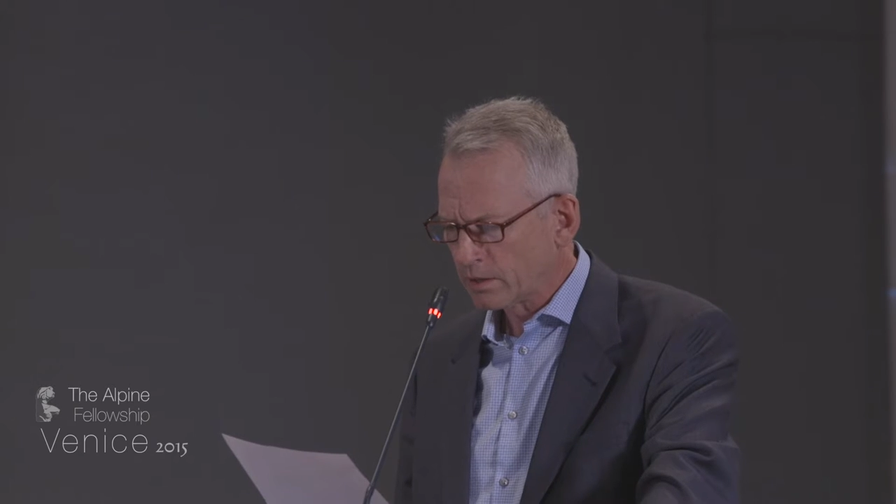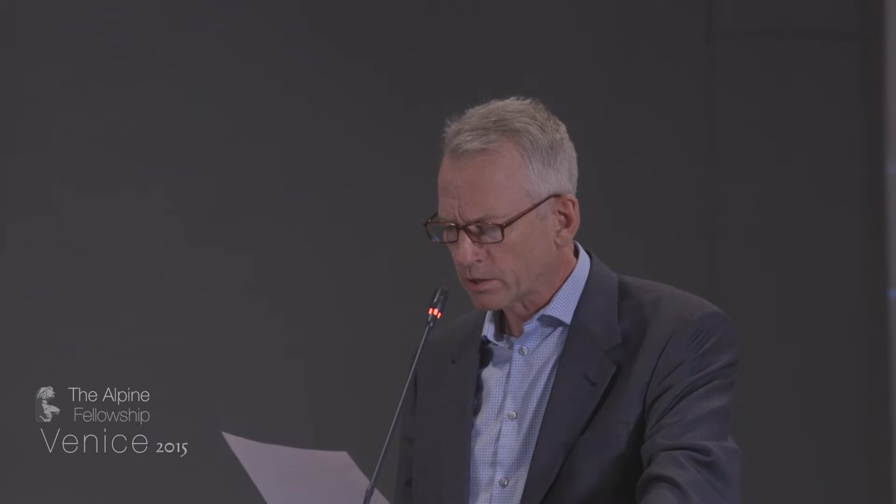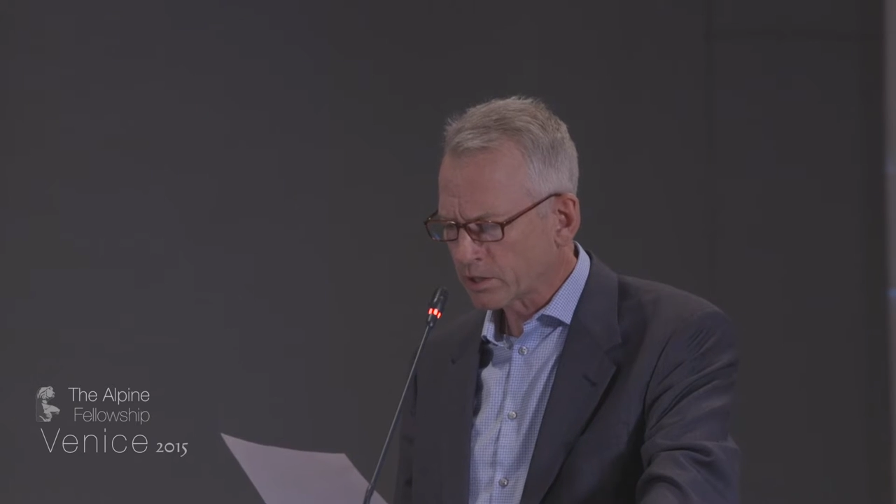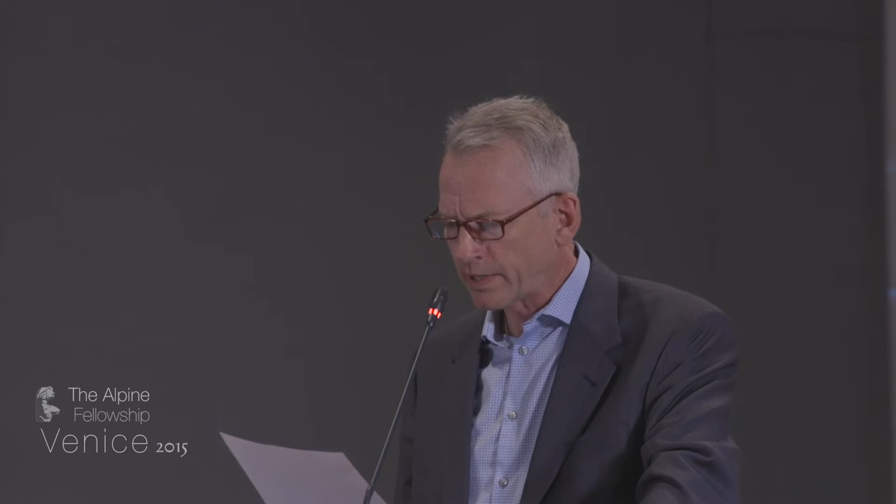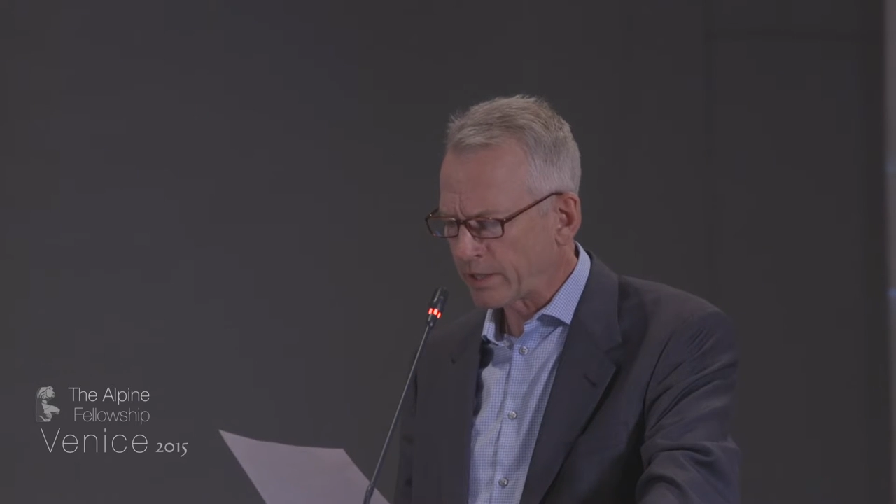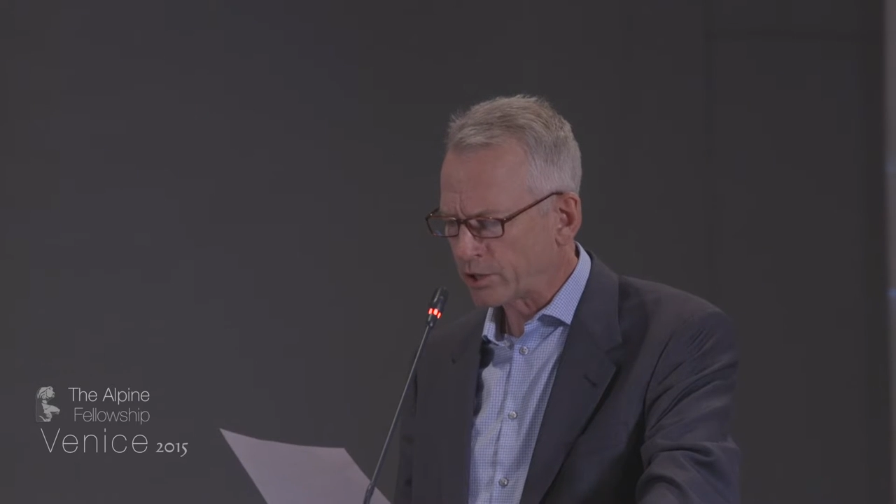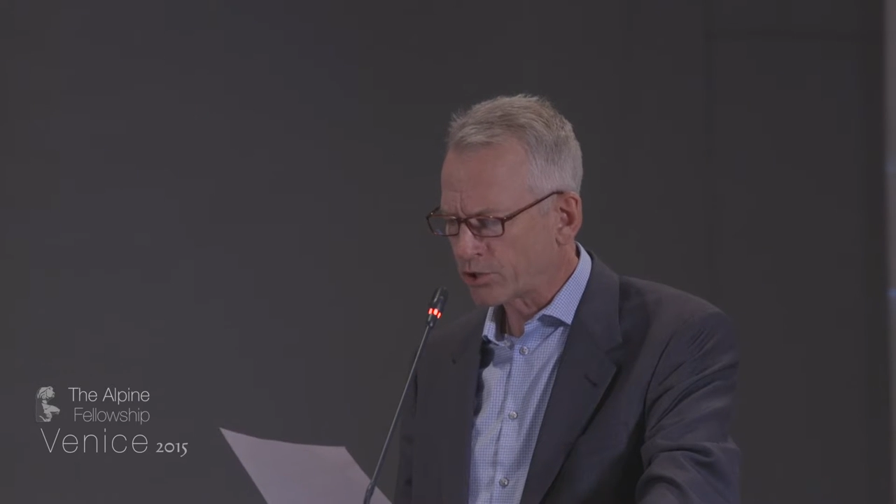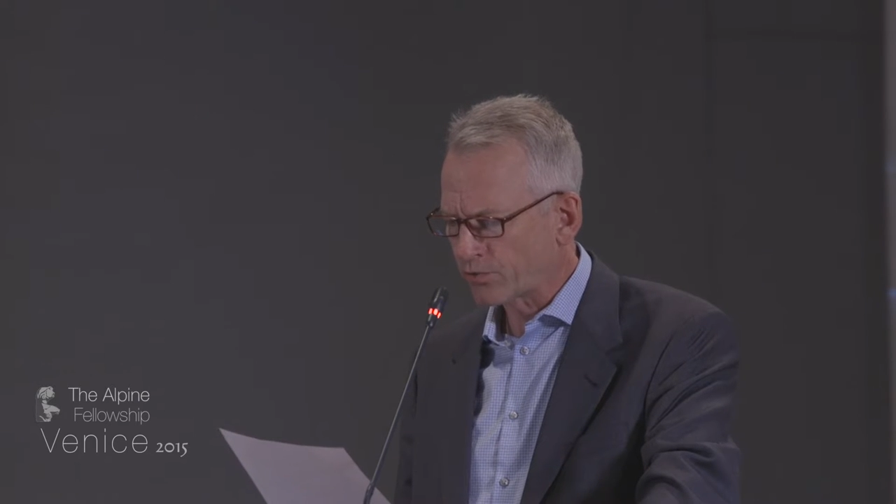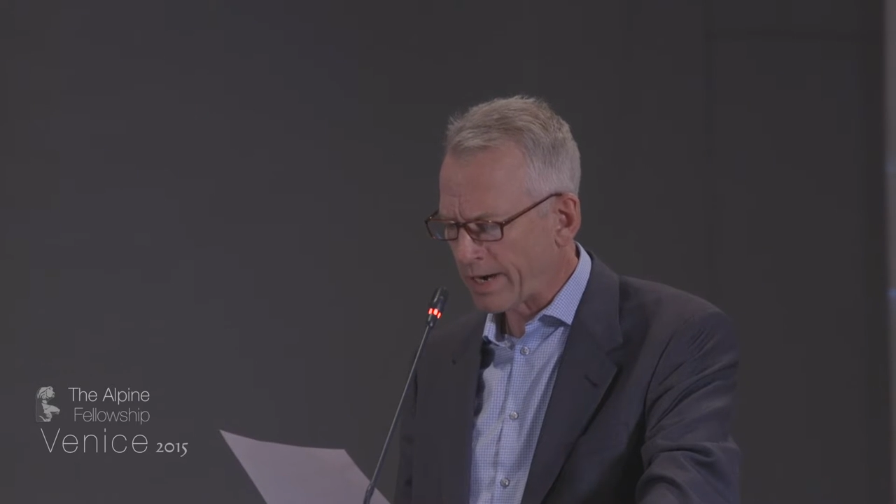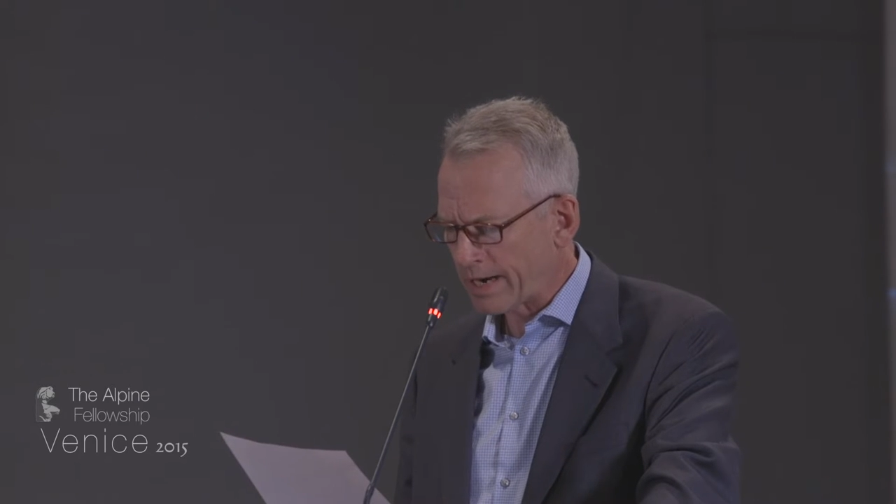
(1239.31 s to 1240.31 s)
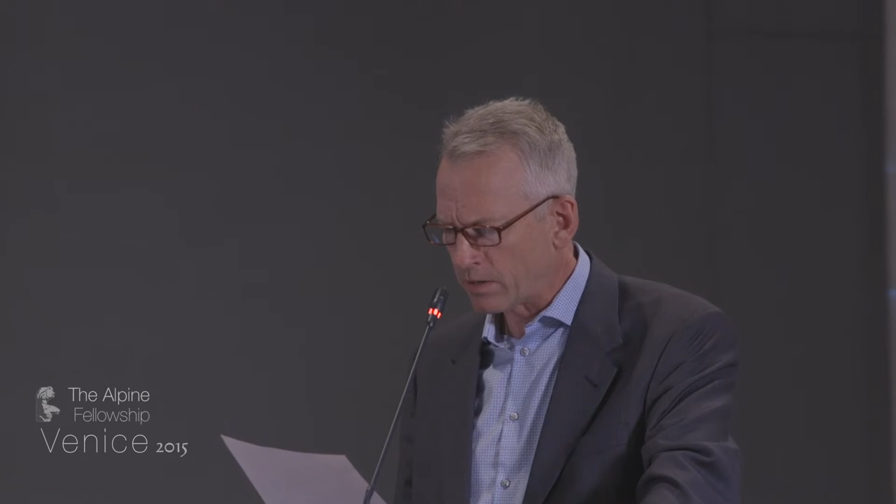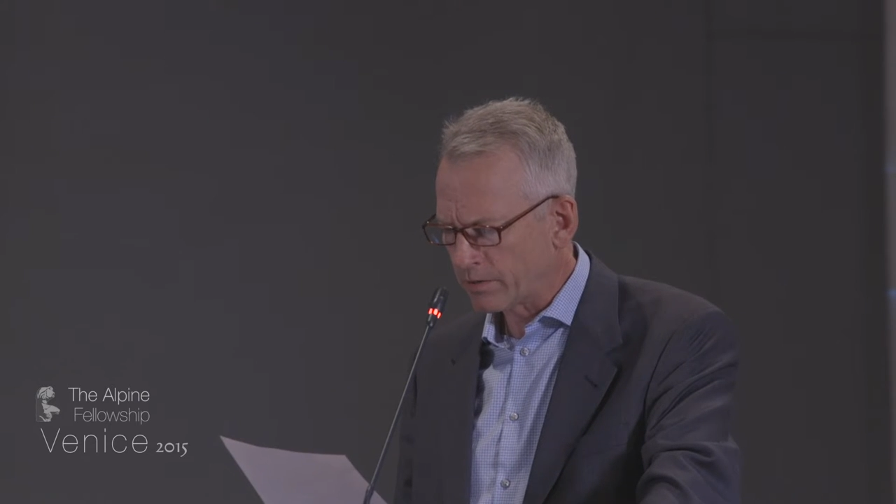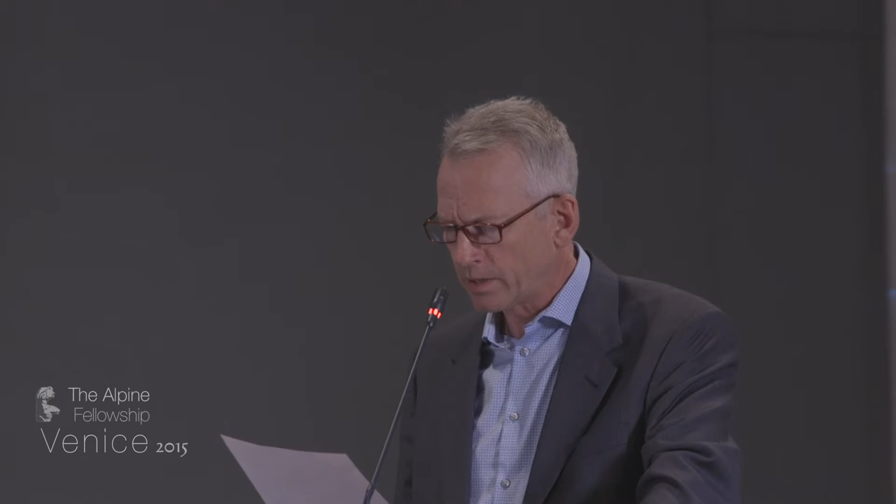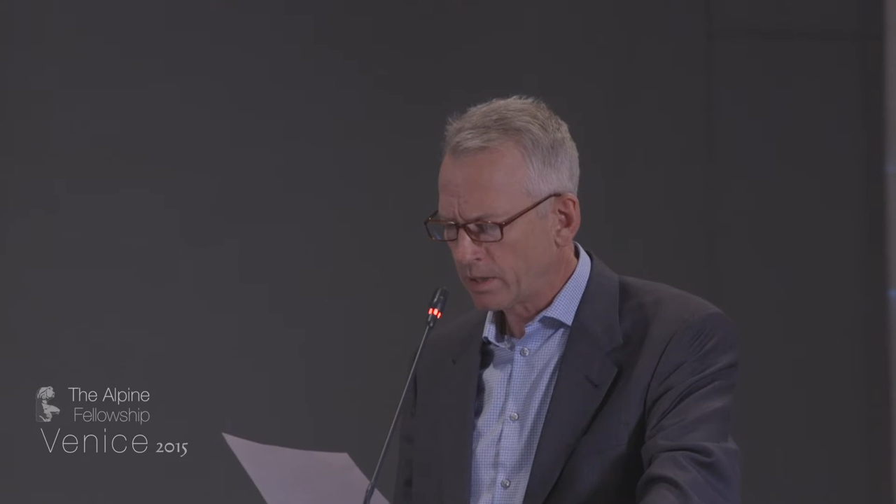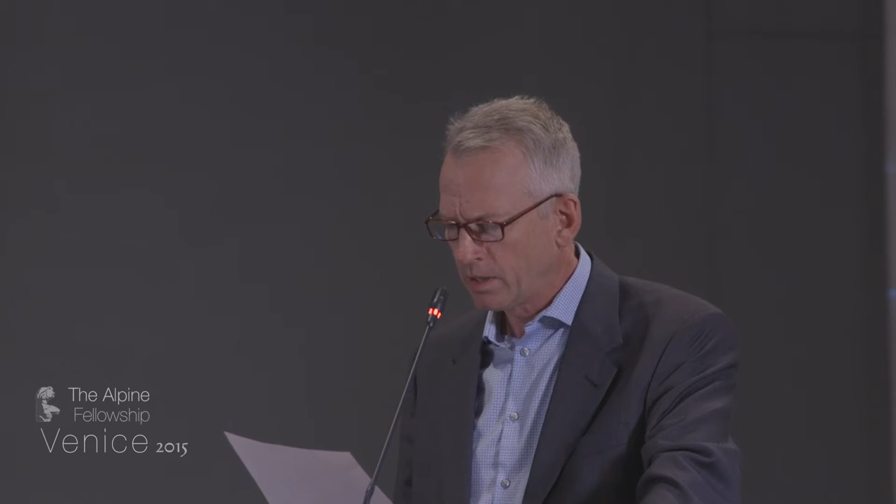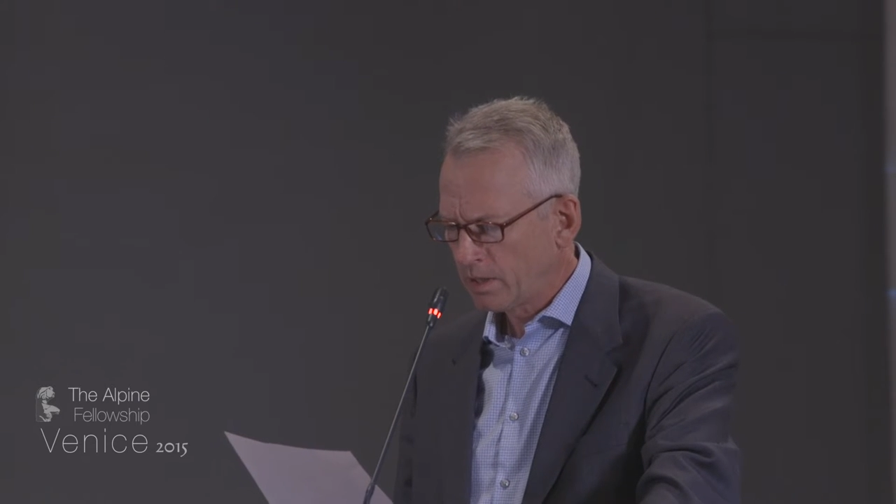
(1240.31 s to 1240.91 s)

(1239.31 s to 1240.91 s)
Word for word: looks like a shroud,